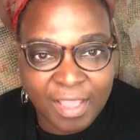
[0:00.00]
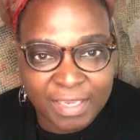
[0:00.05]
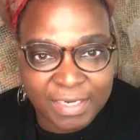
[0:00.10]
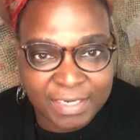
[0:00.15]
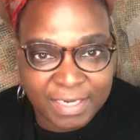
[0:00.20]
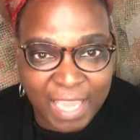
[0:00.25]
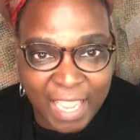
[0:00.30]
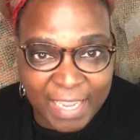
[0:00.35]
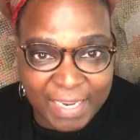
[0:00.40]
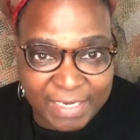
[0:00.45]

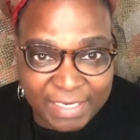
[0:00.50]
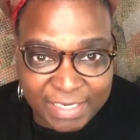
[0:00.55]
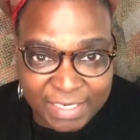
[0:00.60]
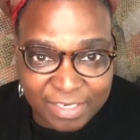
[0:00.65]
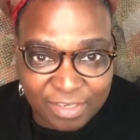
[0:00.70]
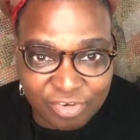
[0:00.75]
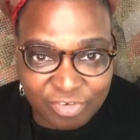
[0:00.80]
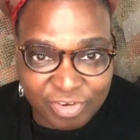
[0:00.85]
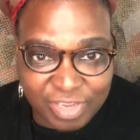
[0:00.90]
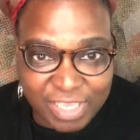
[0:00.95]
90
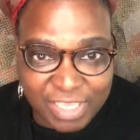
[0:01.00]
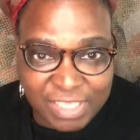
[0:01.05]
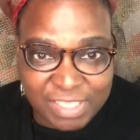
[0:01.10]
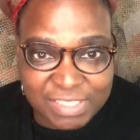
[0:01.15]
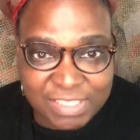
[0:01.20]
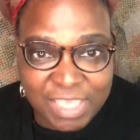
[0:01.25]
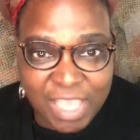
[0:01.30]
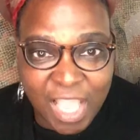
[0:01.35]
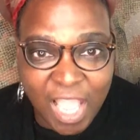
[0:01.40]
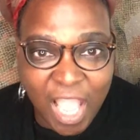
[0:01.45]

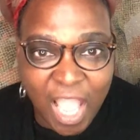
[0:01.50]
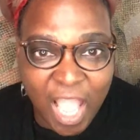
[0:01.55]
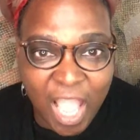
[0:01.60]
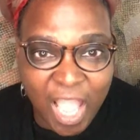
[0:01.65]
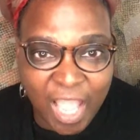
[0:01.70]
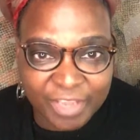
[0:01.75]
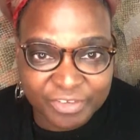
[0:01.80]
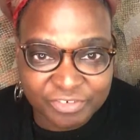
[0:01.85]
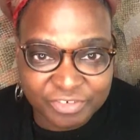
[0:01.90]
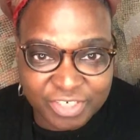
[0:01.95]
degrees,
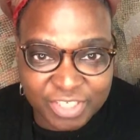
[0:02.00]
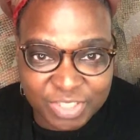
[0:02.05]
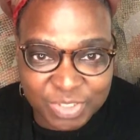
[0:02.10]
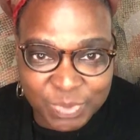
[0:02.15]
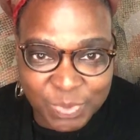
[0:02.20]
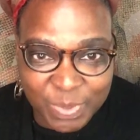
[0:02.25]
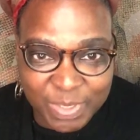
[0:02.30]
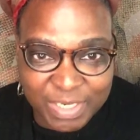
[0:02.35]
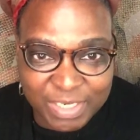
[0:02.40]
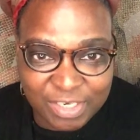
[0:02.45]

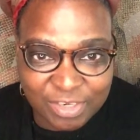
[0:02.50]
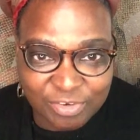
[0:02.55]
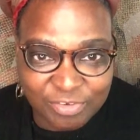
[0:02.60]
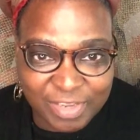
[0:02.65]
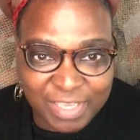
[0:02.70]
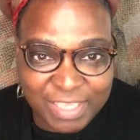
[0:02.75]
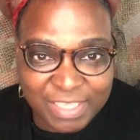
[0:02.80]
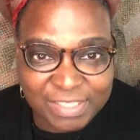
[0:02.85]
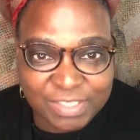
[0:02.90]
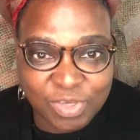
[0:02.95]
120
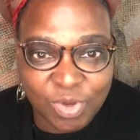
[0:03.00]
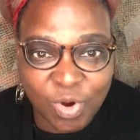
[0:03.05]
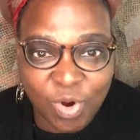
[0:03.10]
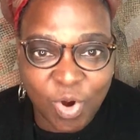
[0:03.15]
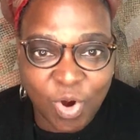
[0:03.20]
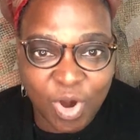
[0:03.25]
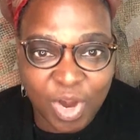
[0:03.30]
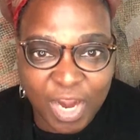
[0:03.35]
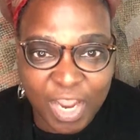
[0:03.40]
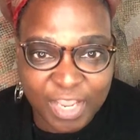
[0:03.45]
degrees,
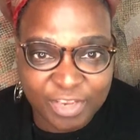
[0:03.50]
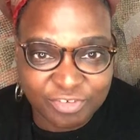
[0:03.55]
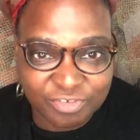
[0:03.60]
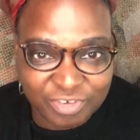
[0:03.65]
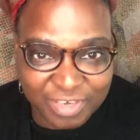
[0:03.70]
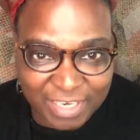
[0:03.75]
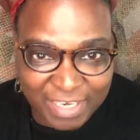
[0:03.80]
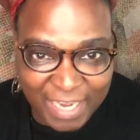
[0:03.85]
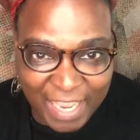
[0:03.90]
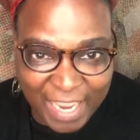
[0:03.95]
or
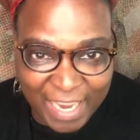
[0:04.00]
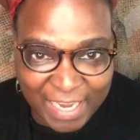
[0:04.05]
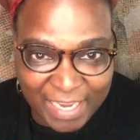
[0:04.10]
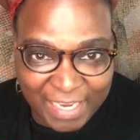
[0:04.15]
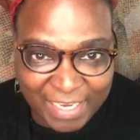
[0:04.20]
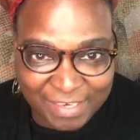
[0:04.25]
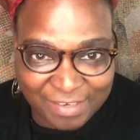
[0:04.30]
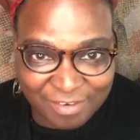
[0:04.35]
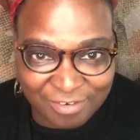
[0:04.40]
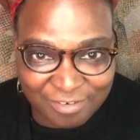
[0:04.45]

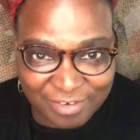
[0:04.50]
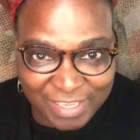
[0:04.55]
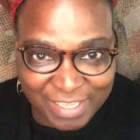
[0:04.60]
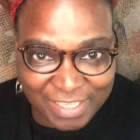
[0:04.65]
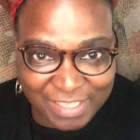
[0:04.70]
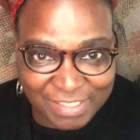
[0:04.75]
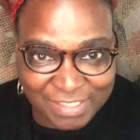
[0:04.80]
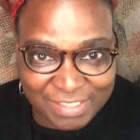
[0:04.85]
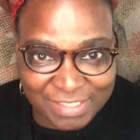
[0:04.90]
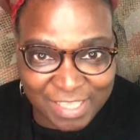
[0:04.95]
180
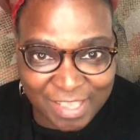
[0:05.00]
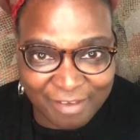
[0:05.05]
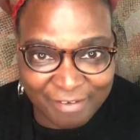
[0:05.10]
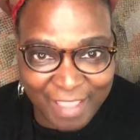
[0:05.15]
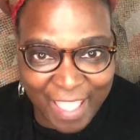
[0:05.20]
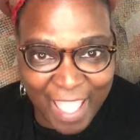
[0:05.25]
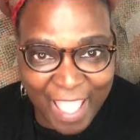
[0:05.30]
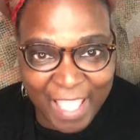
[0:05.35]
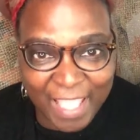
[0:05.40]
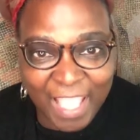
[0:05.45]
degrees,
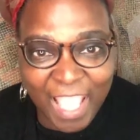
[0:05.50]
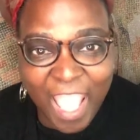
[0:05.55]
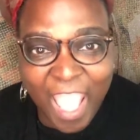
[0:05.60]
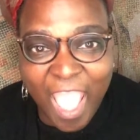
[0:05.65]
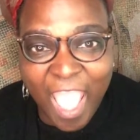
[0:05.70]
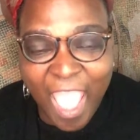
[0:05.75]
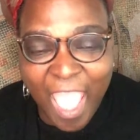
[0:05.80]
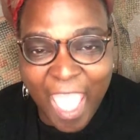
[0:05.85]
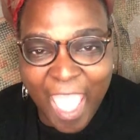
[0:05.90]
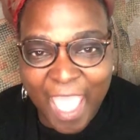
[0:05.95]
okay?
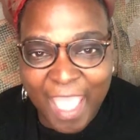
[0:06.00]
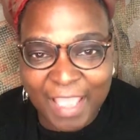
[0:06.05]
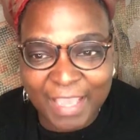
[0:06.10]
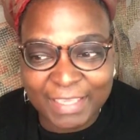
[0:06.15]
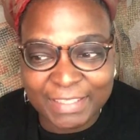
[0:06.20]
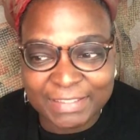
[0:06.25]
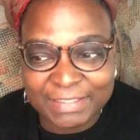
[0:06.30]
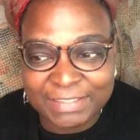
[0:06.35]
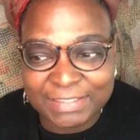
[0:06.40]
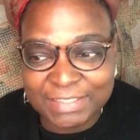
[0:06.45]

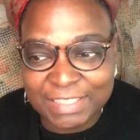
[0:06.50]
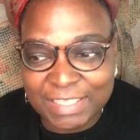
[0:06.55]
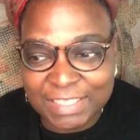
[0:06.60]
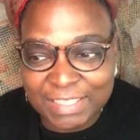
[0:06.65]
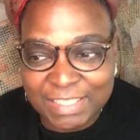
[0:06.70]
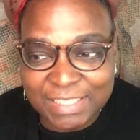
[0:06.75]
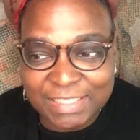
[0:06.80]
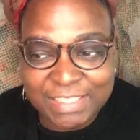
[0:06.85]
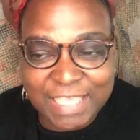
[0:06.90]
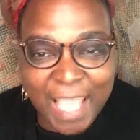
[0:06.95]
And
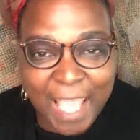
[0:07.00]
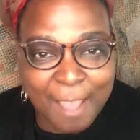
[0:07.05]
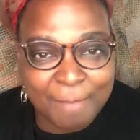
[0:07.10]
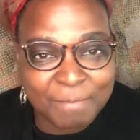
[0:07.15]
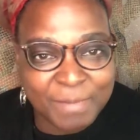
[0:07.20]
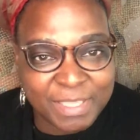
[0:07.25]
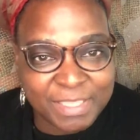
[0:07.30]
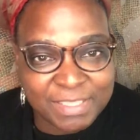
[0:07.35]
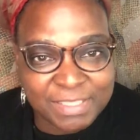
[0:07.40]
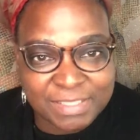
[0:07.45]
this
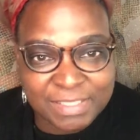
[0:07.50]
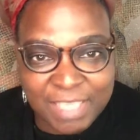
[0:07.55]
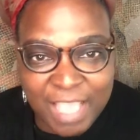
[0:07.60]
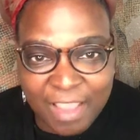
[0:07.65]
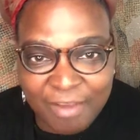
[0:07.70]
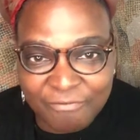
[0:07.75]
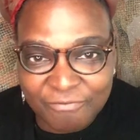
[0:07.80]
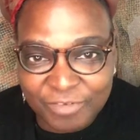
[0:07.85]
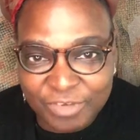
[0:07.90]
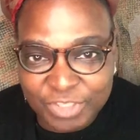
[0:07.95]
happens
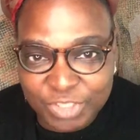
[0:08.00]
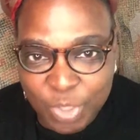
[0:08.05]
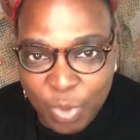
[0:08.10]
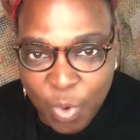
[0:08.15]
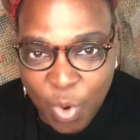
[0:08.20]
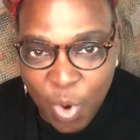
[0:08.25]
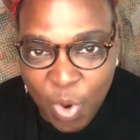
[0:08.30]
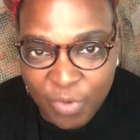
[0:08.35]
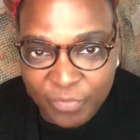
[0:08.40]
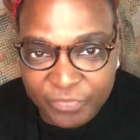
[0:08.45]
ever so
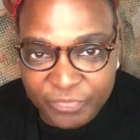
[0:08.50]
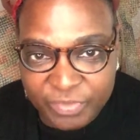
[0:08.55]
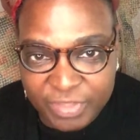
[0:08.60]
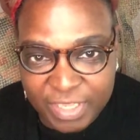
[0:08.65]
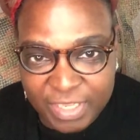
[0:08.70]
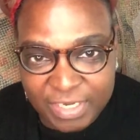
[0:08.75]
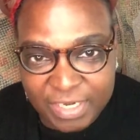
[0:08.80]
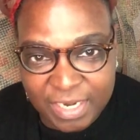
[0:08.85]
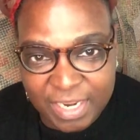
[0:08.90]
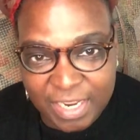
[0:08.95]

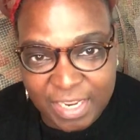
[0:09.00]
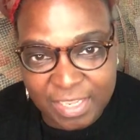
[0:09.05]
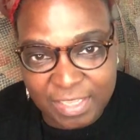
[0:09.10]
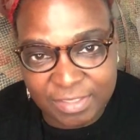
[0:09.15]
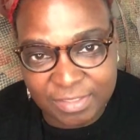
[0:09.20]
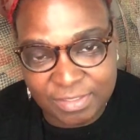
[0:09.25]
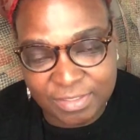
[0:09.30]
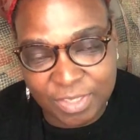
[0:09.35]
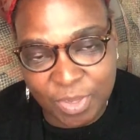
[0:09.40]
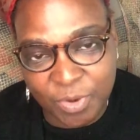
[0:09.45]
often,
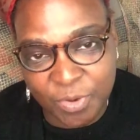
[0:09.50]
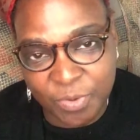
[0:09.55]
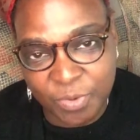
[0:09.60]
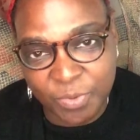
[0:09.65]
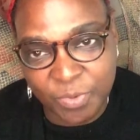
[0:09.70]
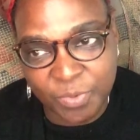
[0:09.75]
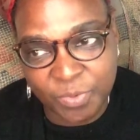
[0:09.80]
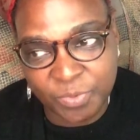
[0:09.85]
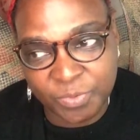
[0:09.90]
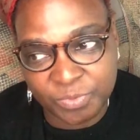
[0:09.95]

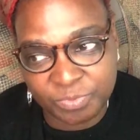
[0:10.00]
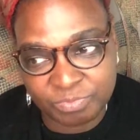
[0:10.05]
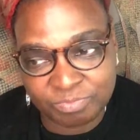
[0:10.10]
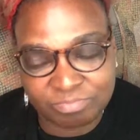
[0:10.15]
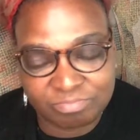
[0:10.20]
so,